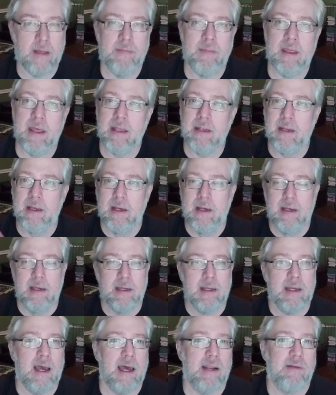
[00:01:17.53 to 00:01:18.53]
And then
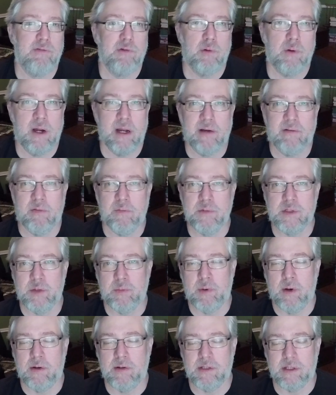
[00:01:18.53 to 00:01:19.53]
kind of Greg from
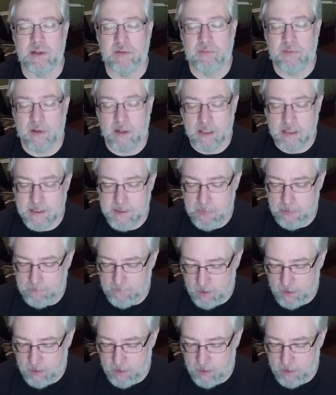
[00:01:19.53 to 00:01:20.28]
Supposedly Fun's